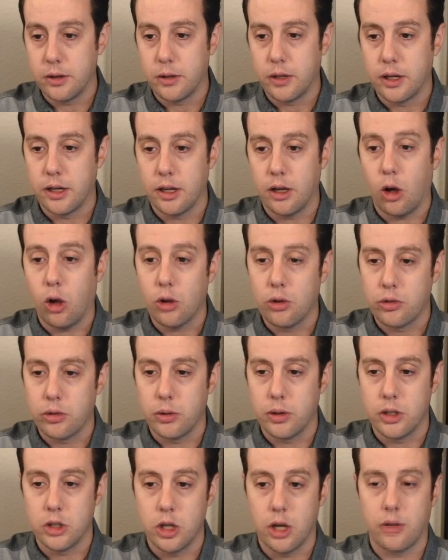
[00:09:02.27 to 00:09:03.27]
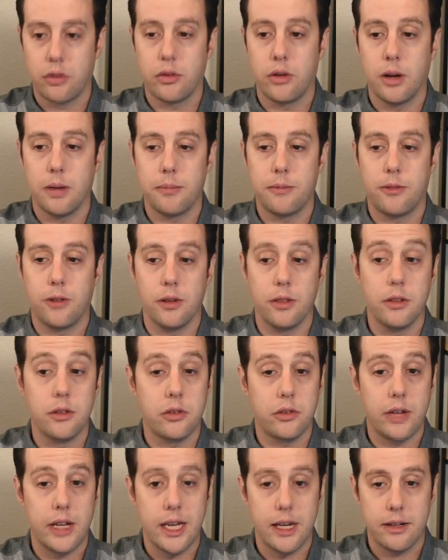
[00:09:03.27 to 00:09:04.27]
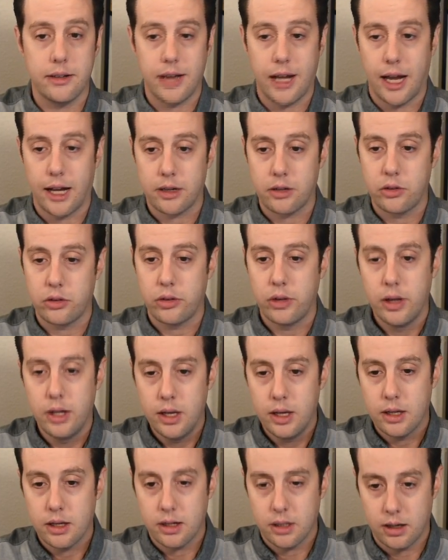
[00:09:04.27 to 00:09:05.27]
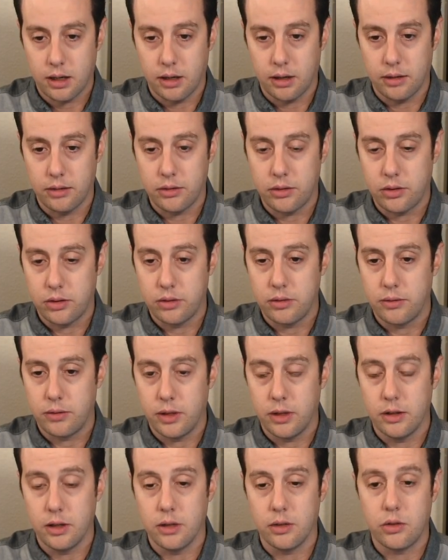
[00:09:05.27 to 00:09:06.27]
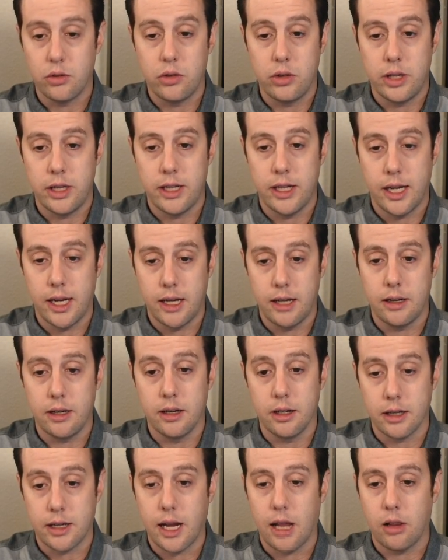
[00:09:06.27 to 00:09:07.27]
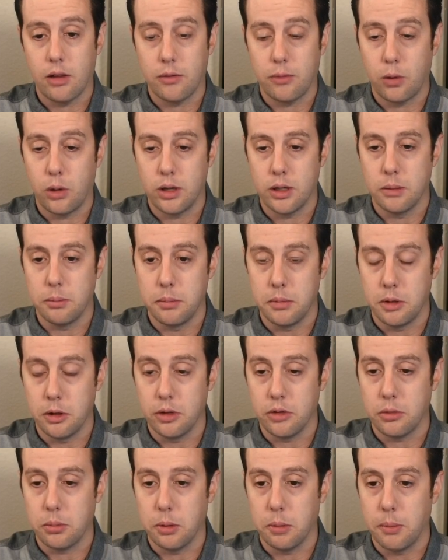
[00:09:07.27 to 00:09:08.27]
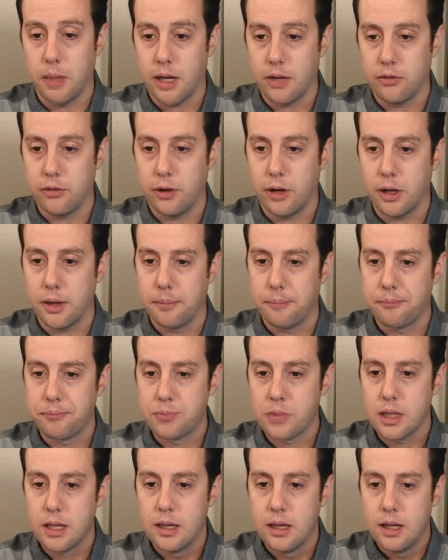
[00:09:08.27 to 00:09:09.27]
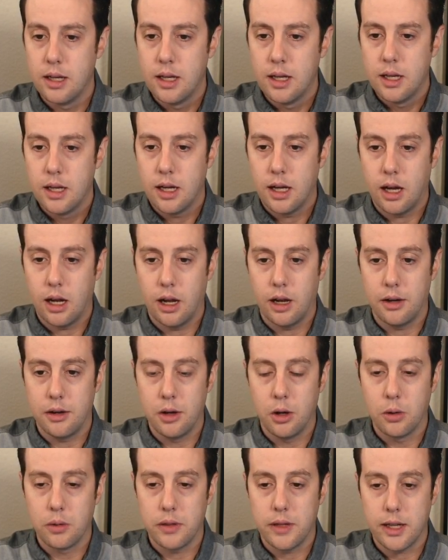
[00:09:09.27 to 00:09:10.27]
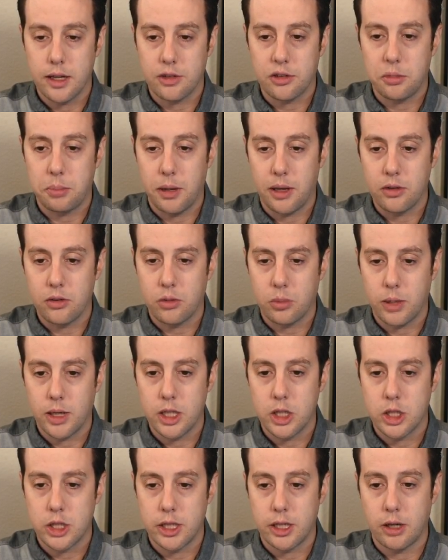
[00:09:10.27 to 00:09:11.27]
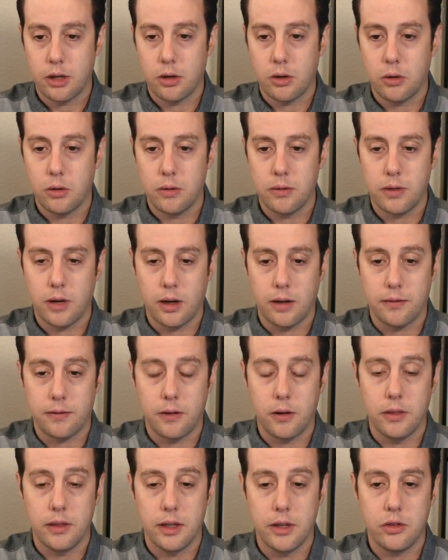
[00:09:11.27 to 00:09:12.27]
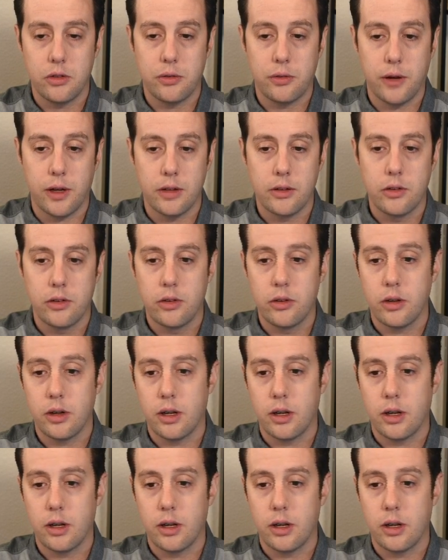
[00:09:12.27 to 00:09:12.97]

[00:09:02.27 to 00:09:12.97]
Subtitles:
can also adjust up for the state tax in a CA, in a California municipal bond fund. Note the expense ratio for these funds.